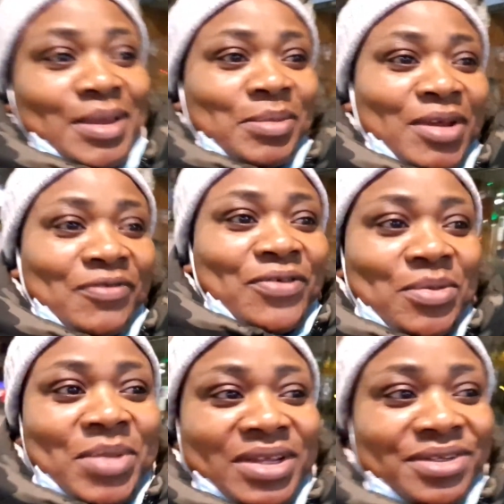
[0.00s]
Down from
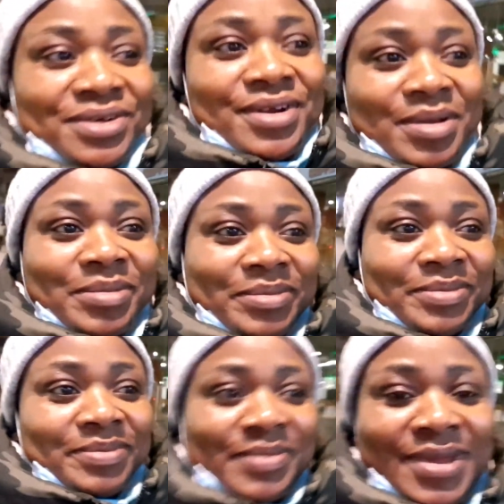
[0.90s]
my tram,
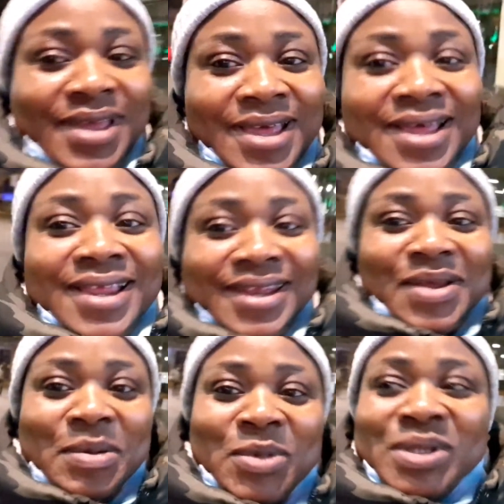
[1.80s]
now
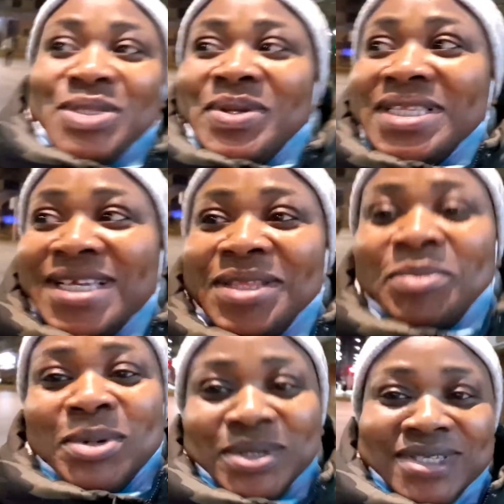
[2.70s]
I'm going to enter the
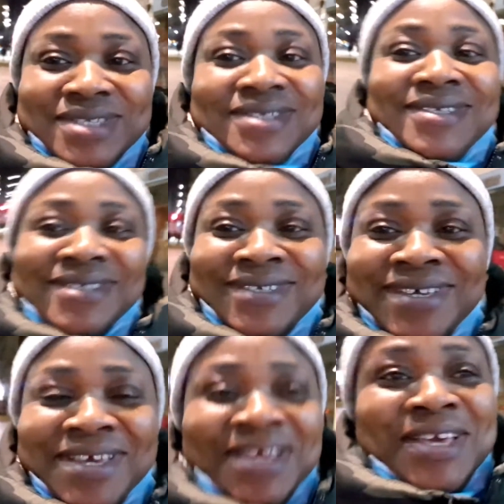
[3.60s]
bus.
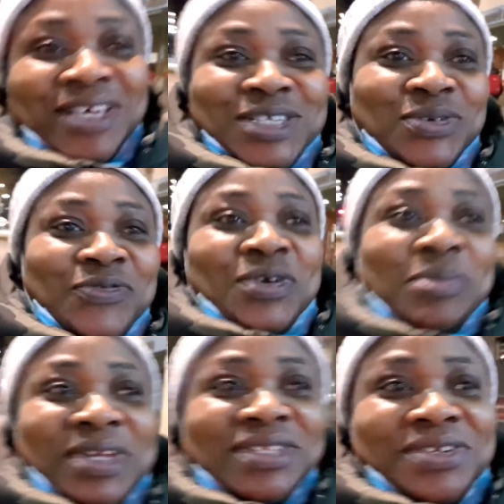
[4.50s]
So from
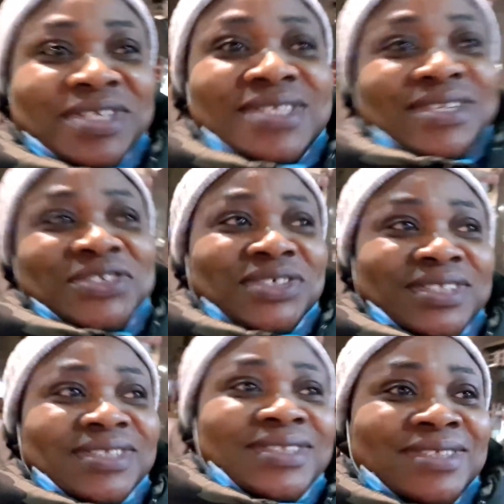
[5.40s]
the train station,
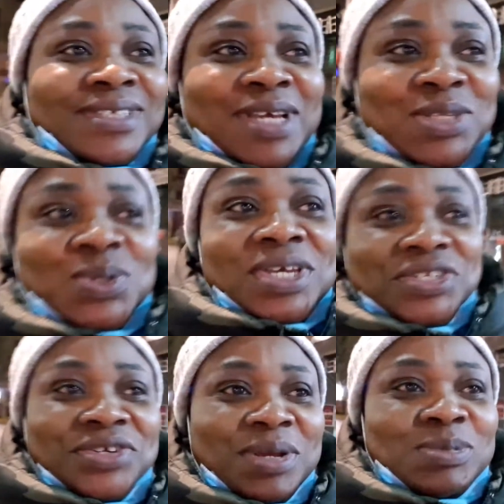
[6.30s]
I took a
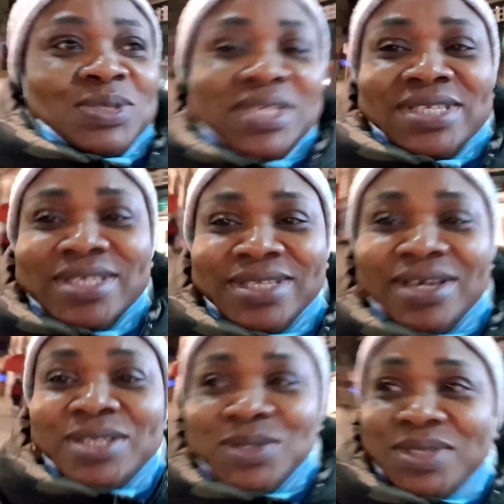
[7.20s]
tram to the
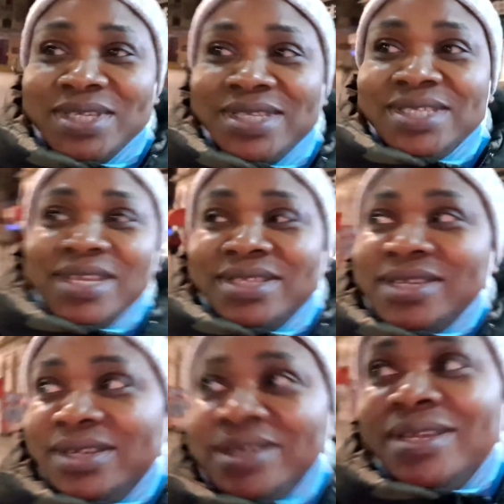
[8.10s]
city center.
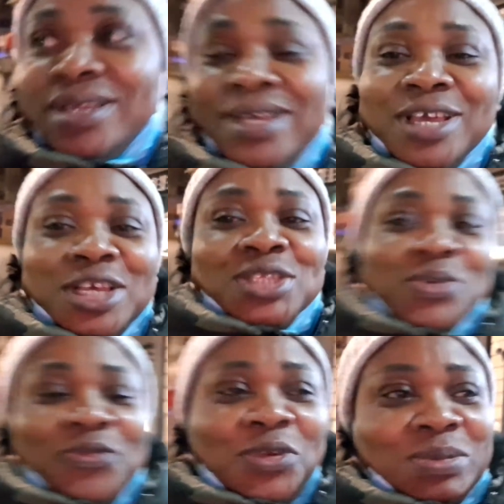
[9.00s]
So
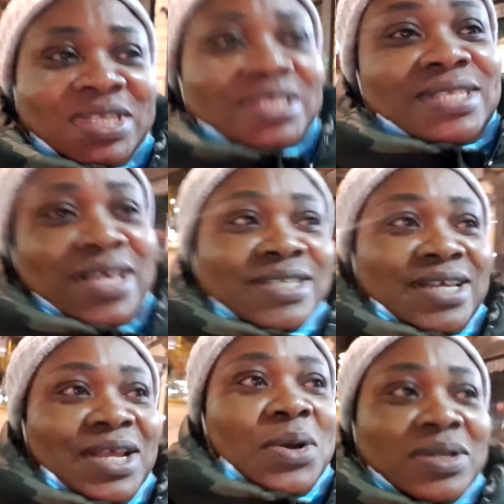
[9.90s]
from city center,
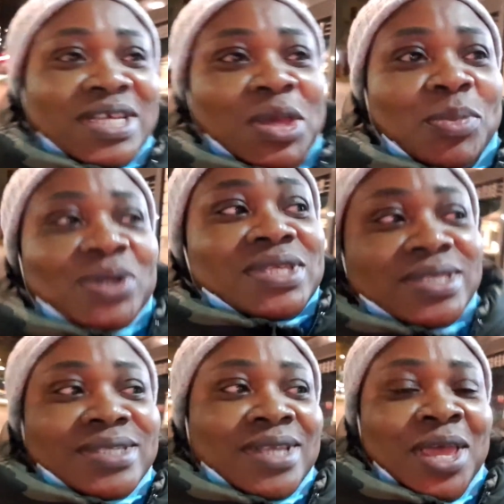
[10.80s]
now I take a bus
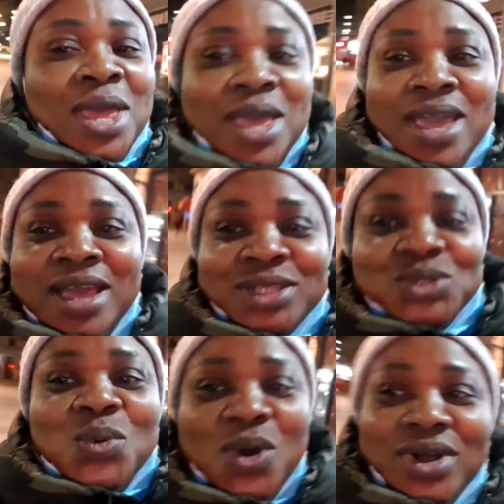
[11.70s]
to
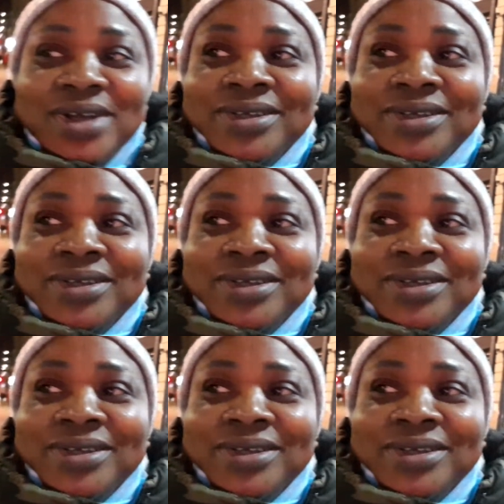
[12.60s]
work.